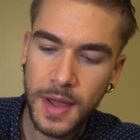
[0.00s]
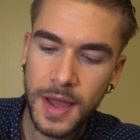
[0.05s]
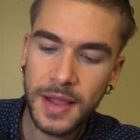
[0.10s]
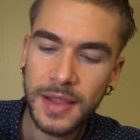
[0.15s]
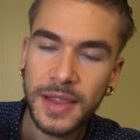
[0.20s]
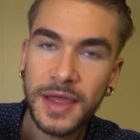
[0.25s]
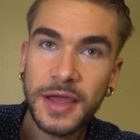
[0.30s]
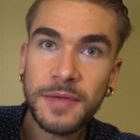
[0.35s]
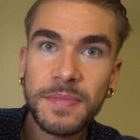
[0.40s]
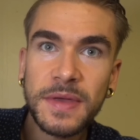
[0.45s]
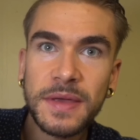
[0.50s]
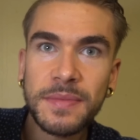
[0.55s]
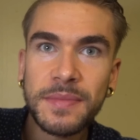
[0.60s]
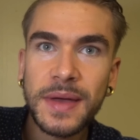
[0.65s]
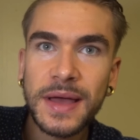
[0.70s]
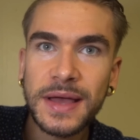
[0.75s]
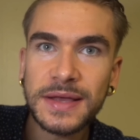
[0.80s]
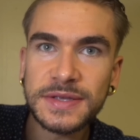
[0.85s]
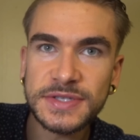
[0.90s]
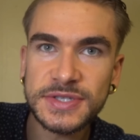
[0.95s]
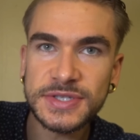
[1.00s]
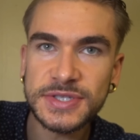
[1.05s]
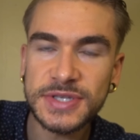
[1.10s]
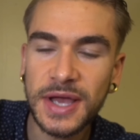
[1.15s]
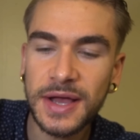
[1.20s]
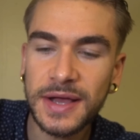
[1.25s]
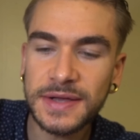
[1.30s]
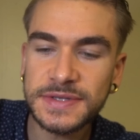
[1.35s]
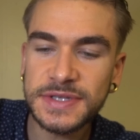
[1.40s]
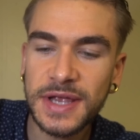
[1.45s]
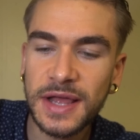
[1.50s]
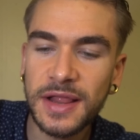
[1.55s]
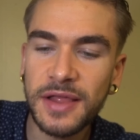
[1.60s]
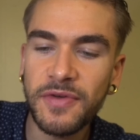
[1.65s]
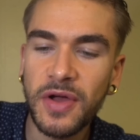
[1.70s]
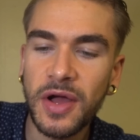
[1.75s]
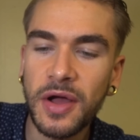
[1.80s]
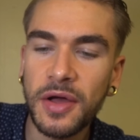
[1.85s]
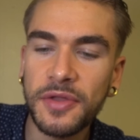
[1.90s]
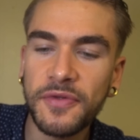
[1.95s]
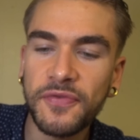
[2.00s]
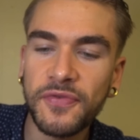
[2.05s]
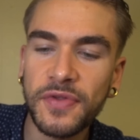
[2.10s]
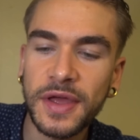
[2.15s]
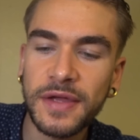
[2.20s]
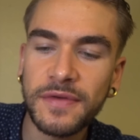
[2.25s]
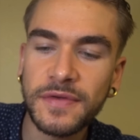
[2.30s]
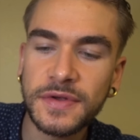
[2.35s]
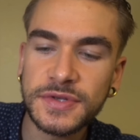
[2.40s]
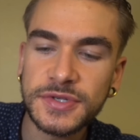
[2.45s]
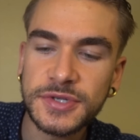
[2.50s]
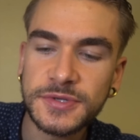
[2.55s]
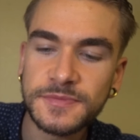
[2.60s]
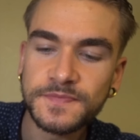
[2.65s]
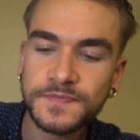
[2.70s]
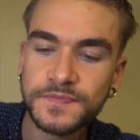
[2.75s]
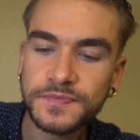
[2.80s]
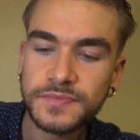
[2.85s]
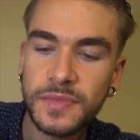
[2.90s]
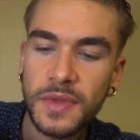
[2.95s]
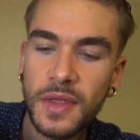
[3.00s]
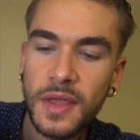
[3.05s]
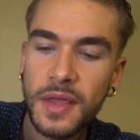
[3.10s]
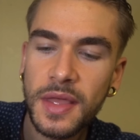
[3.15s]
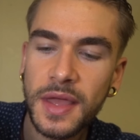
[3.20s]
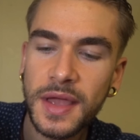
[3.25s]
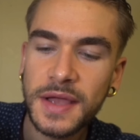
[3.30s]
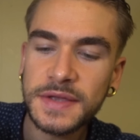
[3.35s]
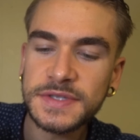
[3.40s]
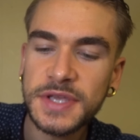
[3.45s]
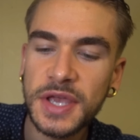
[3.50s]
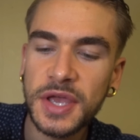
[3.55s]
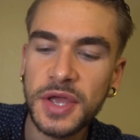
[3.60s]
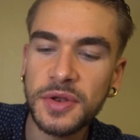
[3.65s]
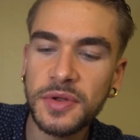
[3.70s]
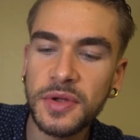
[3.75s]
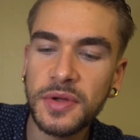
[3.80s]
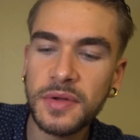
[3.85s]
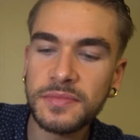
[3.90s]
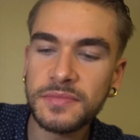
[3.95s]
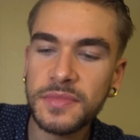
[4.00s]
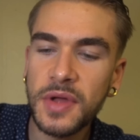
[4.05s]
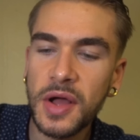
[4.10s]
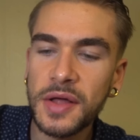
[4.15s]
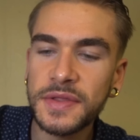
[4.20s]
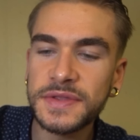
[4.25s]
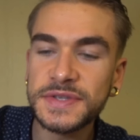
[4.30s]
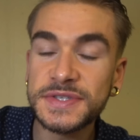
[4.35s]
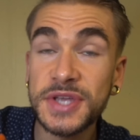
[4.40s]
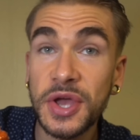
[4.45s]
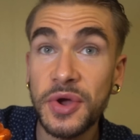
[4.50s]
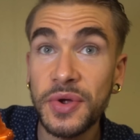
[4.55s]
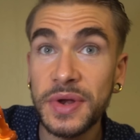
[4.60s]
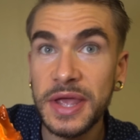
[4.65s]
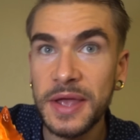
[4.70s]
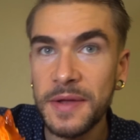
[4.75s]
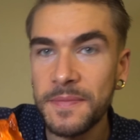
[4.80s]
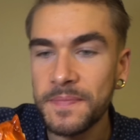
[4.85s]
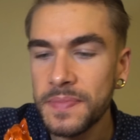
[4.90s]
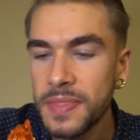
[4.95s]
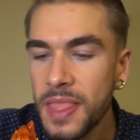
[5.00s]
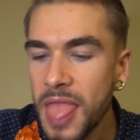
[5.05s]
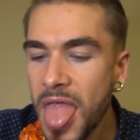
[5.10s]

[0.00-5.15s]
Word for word: I like me my sauce. I love all the flavors. Like I said, all the sodium.